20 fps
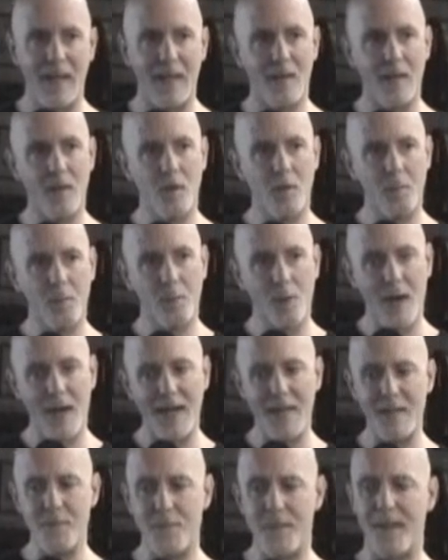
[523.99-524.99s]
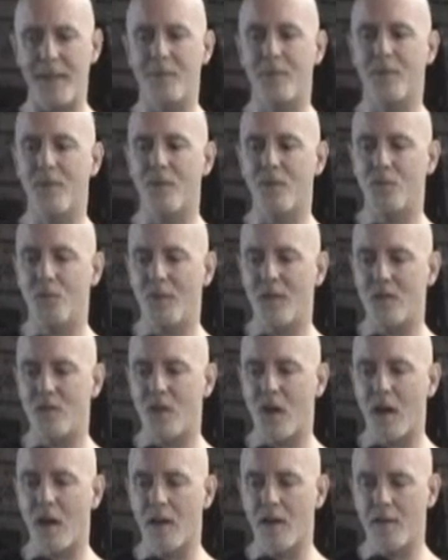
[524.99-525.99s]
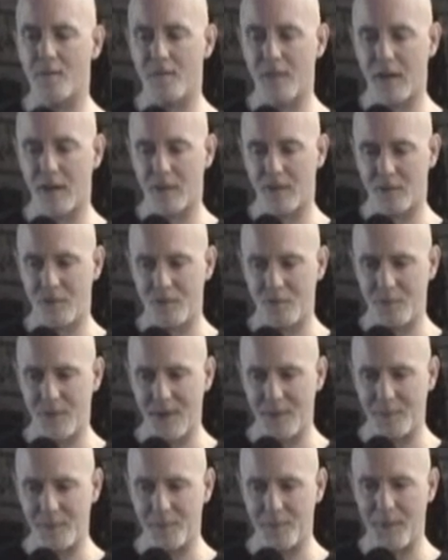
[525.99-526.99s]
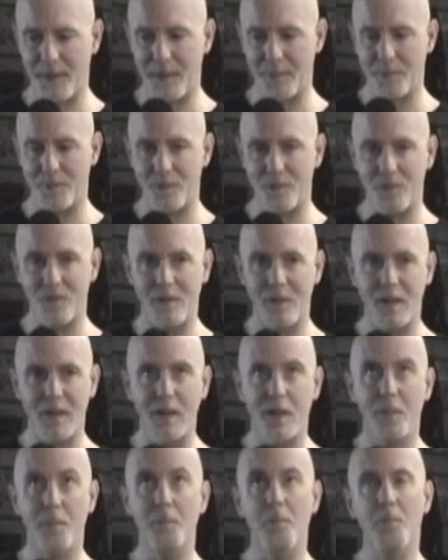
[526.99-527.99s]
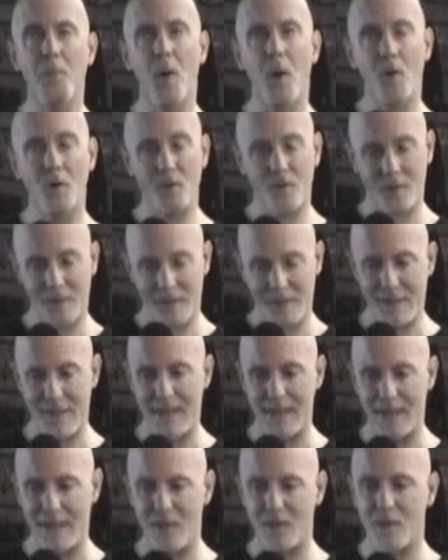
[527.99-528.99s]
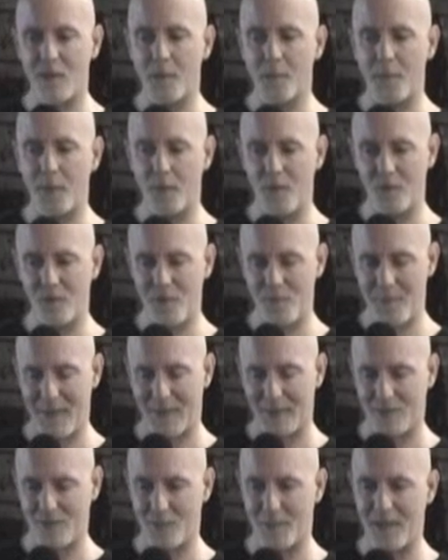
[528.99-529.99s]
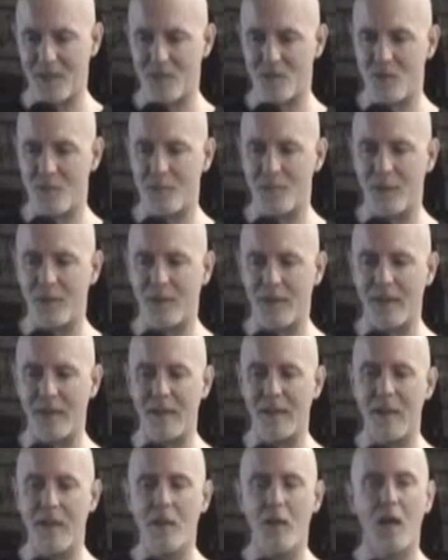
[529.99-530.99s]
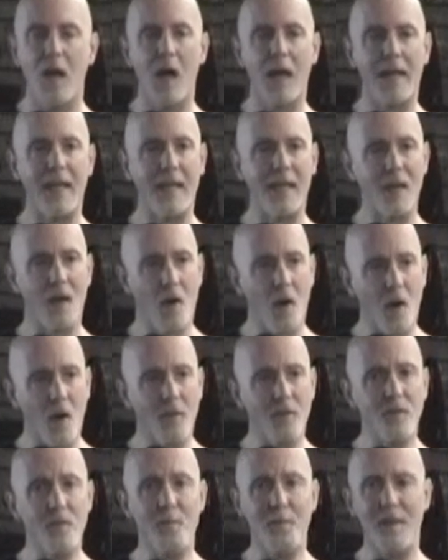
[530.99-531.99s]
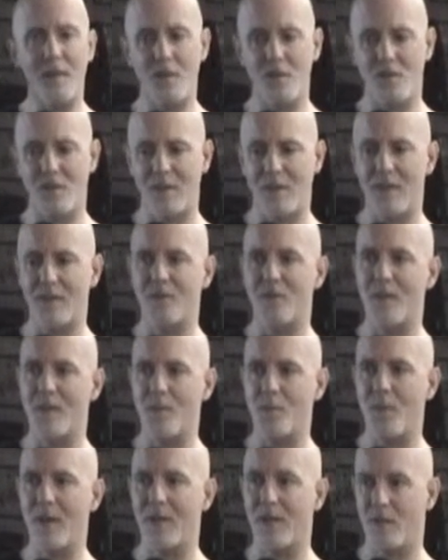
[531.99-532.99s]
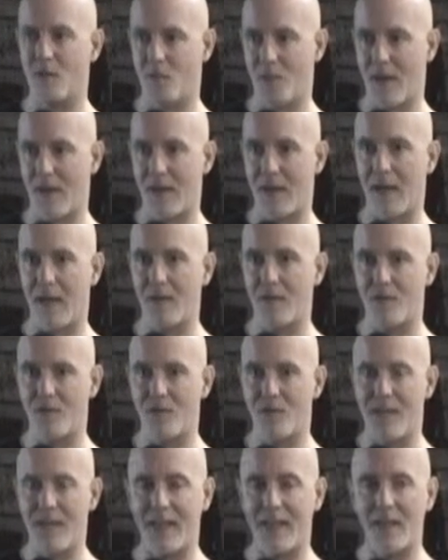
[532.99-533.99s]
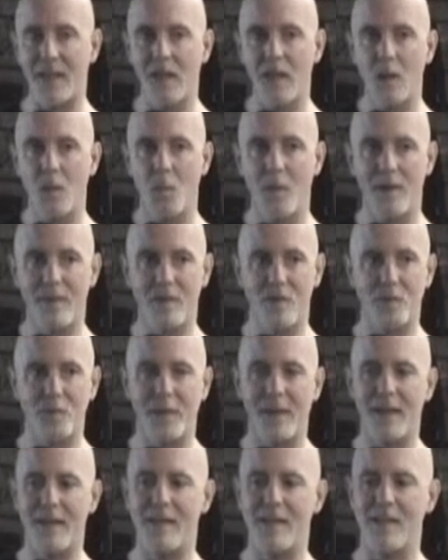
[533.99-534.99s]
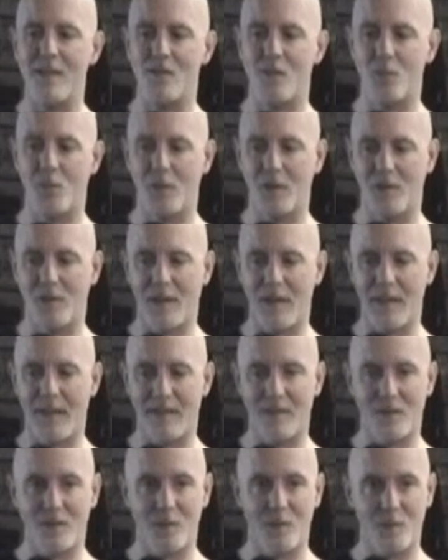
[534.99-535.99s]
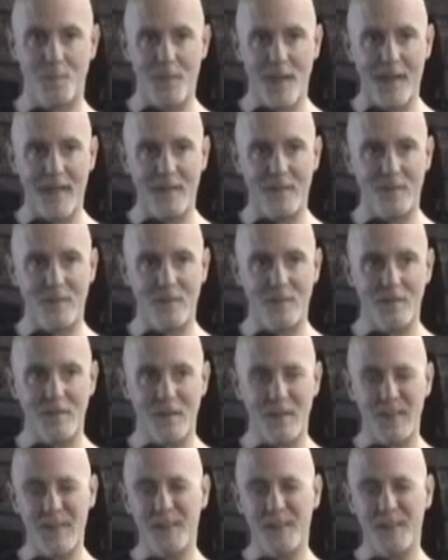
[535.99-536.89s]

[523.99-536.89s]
And the O'Brien papers, which are the Farquharson family papers, mostly dating to the post-emancipation period, can also be used in the same way to try to understand what this plantation was like as a space.